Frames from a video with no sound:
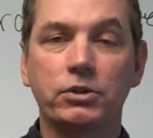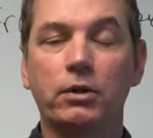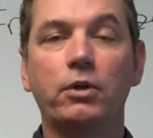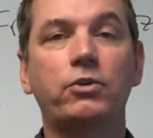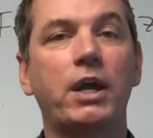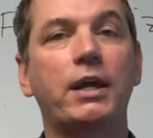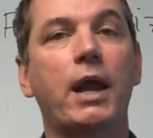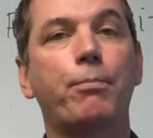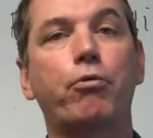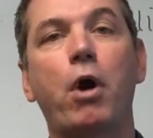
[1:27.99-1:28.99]
So they'll take
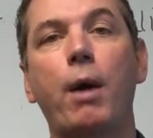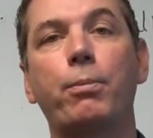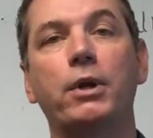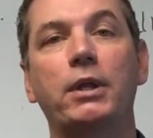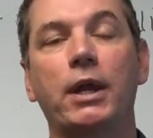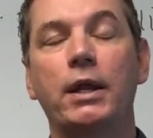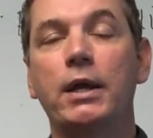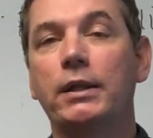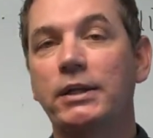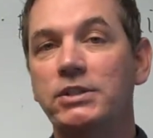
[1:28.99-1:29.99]
a property that,
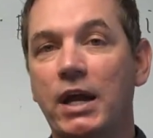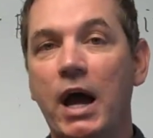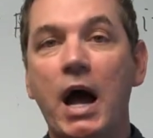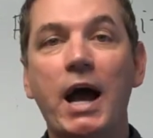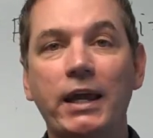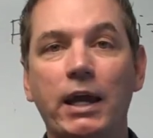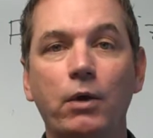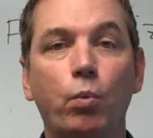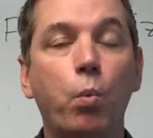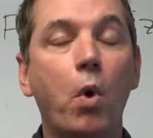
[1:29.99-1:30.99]
let's say a
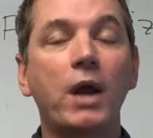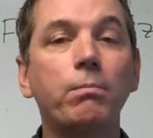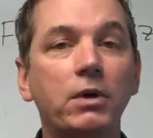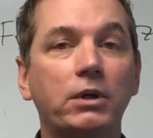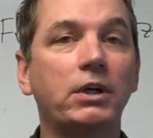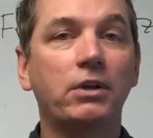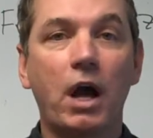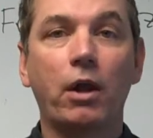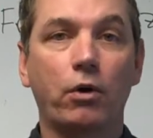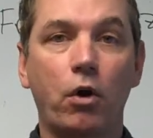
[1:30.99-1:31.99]
high-end $1 million
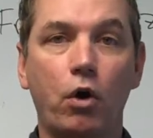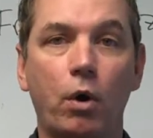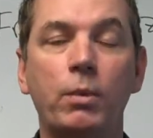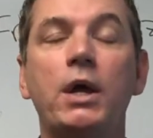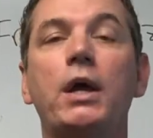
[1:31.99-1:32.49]
home,